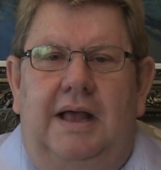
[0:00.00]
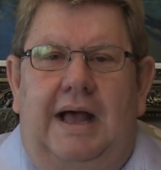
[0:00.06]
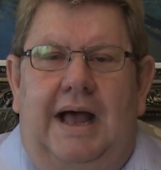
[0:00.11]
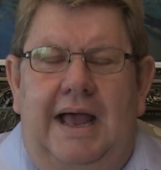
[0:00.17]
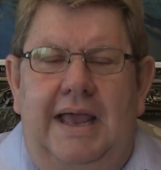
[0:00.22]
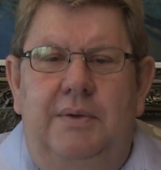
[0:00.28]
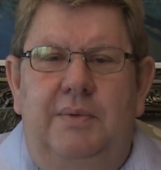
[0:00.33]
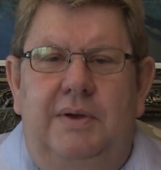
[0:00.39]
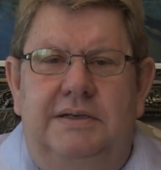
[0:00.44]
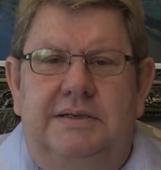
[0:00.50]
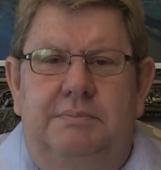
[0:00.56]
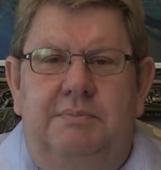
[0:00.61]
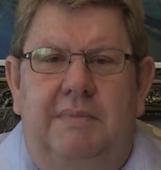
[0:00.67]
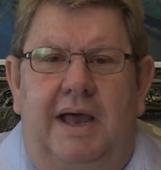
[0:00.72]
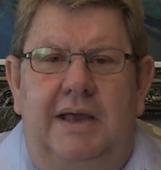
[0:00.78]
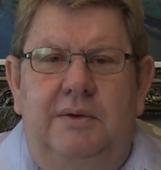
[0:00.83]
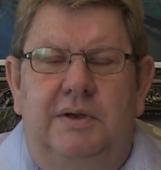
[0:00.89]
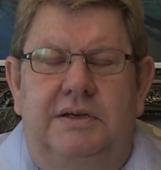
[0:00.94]

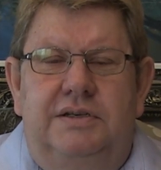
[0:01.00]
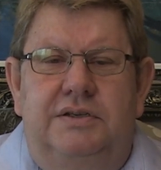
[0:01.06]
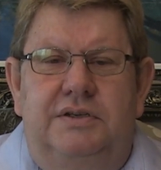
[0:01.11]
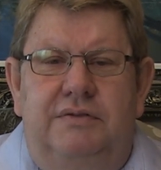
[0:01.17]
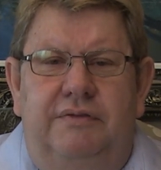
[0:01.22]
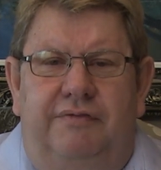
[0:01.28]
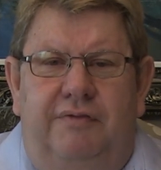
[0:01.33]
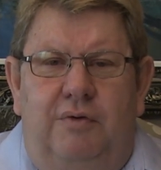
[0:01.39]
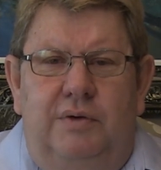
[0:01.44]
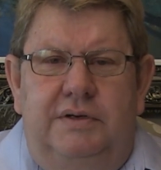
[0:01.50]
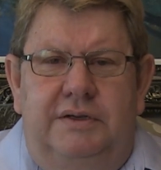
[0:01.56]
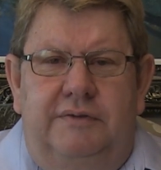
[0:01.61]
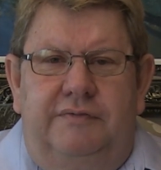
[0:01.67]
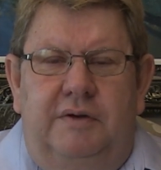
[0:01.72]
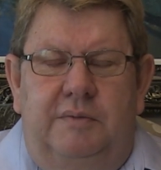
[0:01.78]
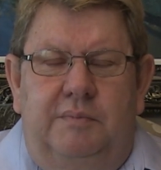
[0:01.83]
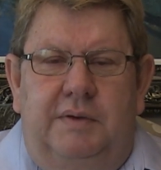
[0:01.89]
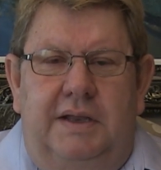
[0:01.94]
Mine went into 4
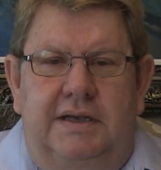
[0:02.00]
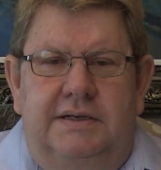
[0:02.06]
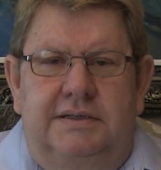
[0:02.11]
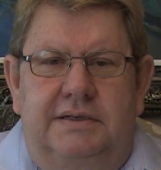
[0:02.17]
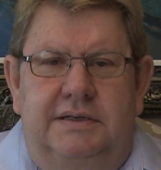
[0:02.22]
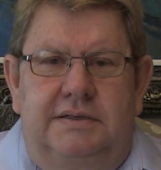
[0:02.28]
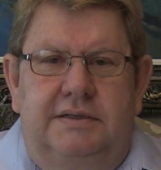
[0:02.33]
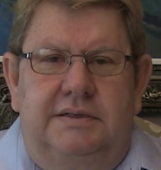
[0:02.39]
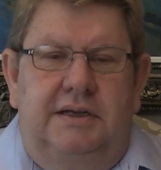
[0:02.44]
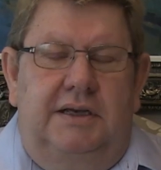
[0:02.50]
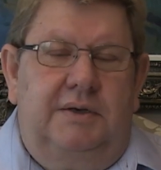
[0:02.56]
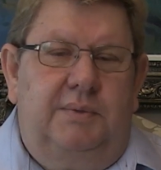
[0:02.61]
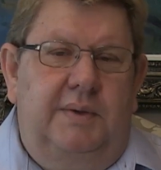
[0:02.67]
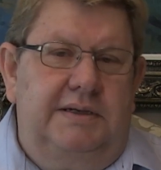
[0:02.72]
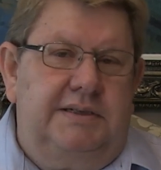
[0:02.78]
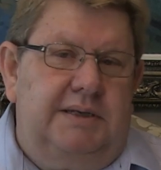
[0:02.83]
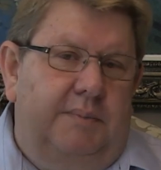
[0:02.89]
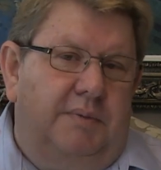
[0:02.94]
different places. It
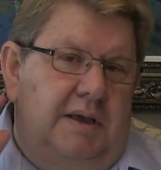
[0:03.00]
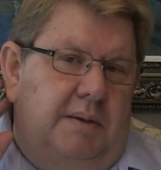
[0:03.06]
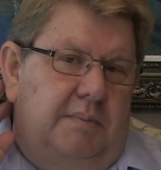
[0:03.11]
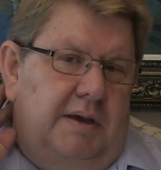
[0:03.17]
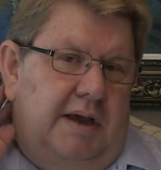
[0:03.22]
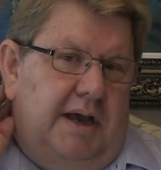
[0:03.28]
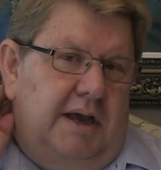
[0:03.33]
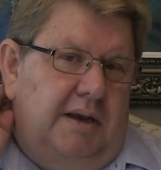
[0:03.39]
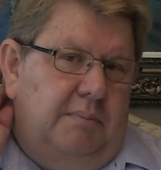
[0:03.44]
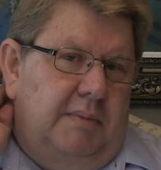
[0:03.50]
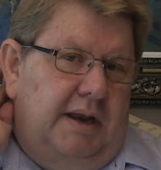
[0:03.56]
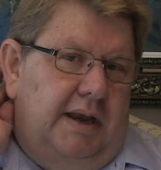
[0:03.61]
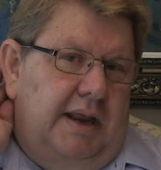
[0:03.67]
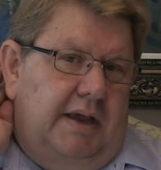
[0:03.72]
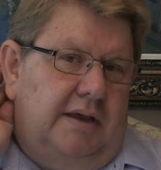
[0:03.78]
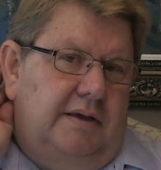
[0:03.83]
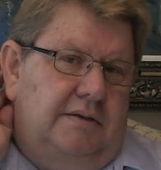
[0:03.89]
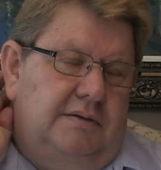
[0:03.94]
went up here behind my
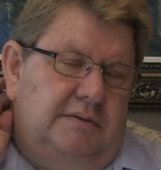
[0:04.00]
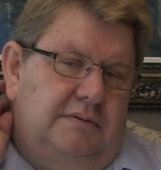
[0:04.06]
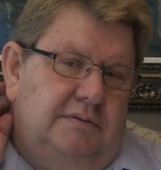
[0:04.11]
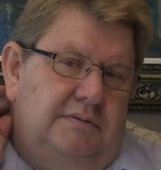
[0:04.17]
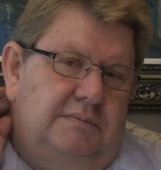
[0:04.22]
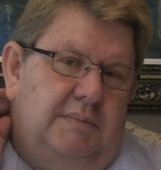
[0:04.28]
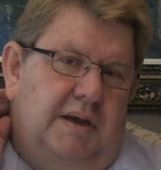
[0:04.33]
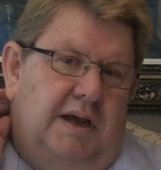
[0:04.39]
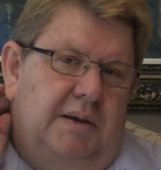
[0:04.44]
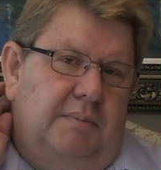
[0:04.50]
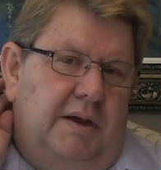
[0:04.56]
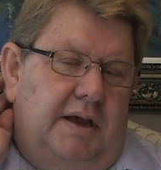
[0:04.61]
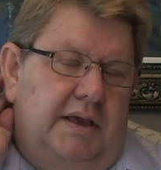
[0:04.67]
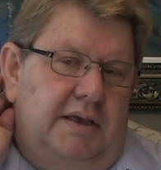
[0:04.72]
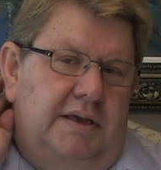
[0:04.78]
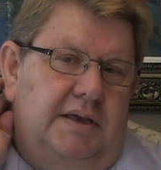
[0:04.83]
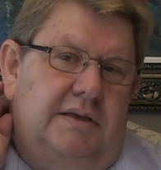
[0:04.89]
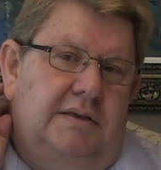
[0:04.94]
neck, behind my
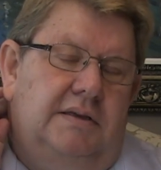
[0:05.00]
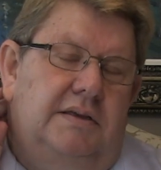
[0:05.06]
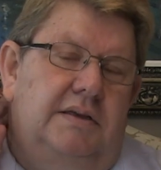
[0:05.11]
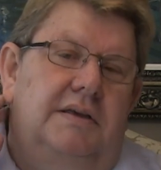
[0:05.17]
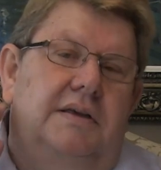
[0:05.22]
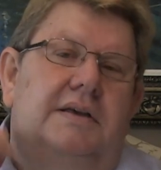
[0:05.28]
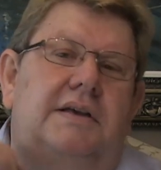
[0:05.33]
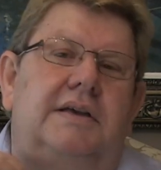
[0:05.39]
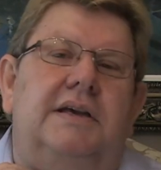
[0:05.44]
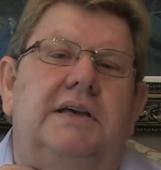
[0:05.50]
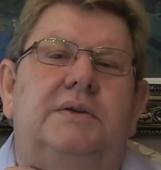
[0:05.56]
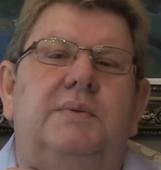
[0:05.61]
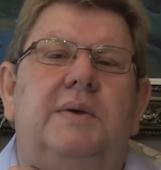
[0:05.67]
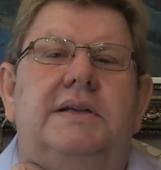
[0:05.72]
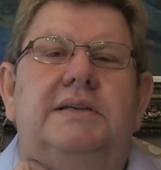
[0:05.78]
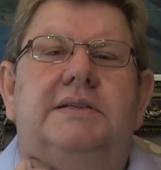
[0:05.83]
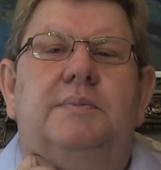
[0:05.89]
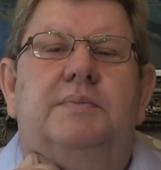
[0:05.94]
ear. It
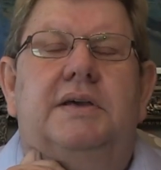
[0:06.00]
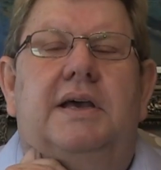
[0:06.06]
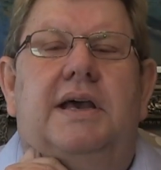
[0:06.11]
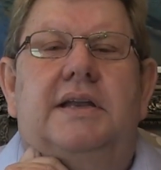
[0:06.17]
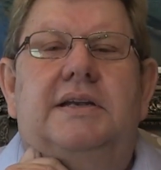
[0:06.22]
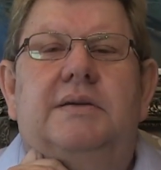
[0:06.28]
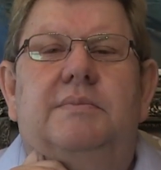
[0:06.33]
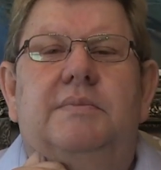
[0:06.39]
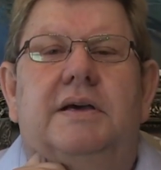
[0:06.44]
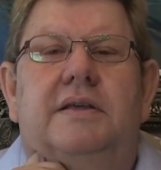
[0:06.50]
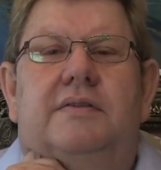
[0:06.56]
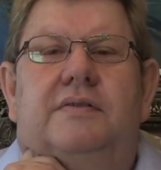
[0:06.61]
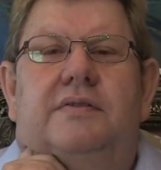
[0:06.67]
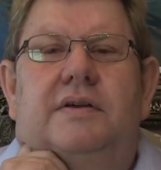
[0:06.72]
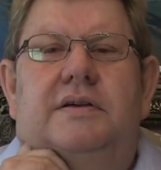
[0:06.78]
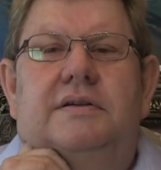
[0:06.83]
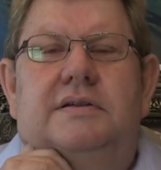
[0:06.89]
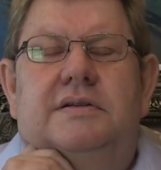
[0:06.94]
went up here under my
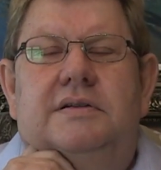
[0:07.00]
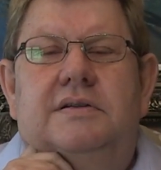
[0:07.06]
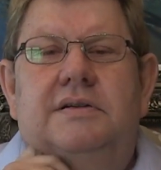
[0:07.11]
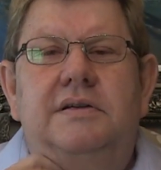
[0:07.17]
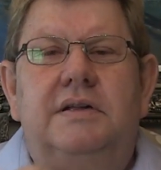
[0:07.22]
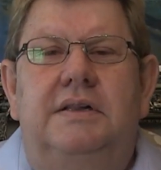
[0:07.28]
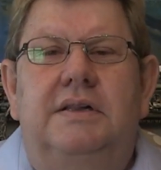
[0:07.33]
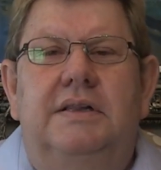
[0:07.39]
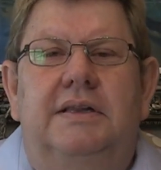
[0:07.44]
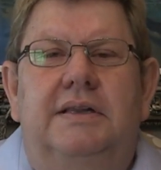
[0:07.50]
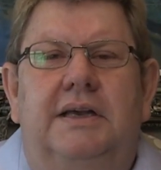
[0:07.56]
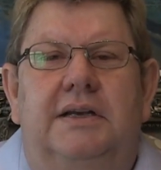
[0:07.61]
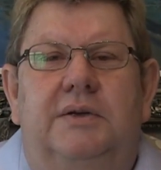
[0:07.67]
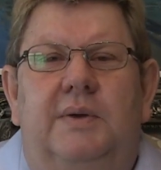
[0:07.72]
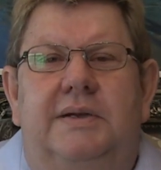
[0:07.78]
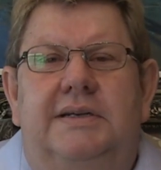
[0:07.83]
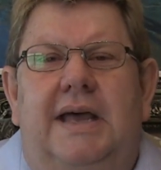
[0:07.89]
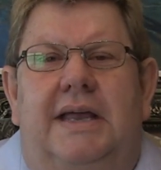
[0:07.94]
throat.
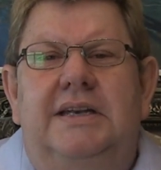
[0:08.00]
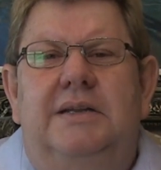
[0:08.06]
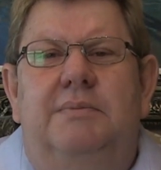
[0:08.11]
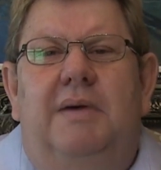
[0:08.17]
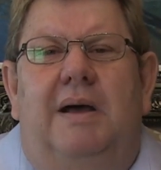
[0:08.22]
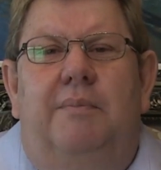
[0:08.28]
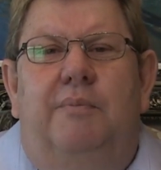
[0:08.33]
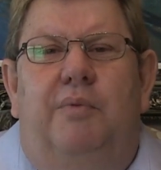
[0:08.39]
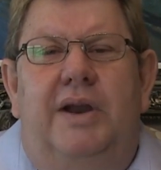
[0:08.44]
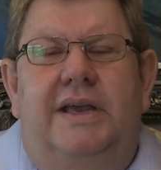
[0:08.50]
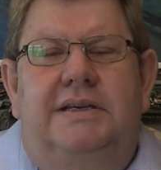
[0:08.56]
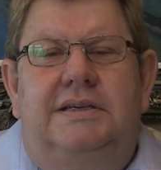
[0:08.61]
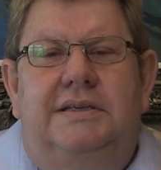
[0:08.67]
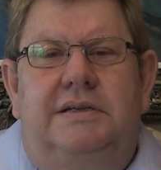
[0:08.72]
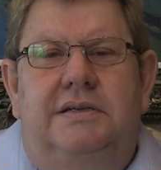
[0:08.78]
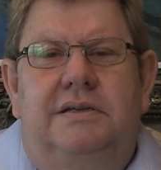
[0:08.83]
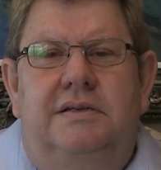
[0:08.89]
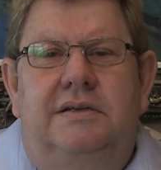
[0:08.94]
It went under my
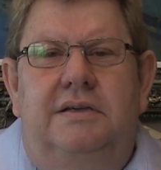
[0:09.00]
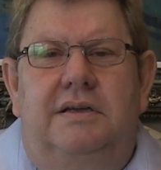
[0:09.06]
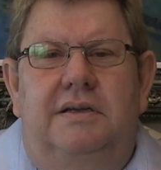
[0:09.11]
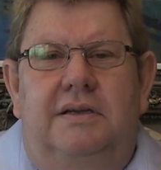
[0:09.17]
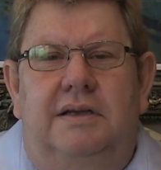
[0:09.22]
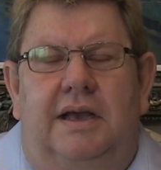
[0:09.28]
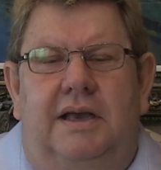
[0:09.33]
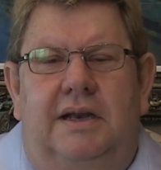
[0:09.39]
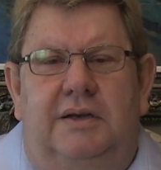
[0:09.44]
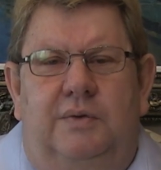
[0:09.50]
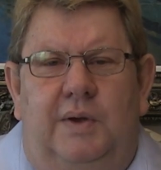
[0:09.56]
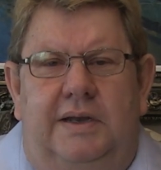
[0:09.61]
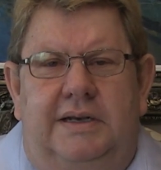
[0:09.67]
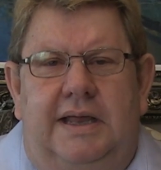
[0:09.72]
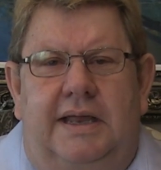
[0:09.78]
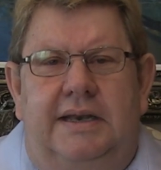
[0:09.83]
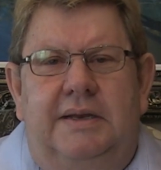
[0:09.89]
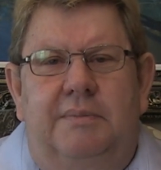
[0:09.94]
breast. And it
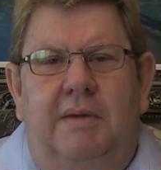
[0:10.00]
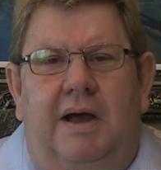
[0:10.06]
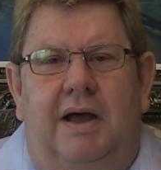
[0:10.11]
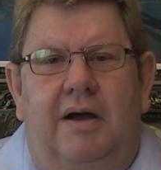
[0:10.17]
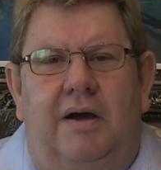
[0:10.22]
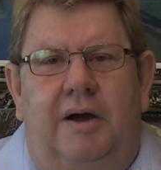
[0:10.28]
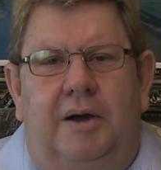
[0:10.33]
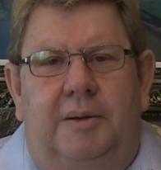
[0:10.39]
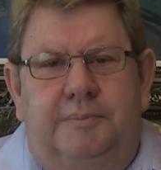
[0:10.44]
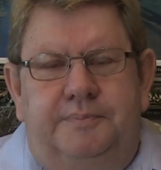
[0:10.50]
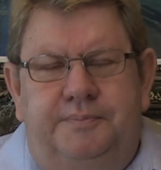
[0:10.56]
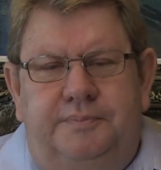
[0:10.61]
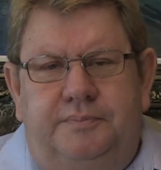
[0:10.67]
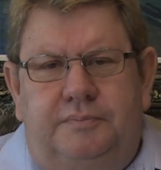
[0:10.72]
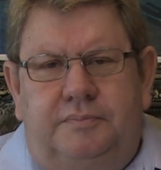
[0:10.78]
went under my arm.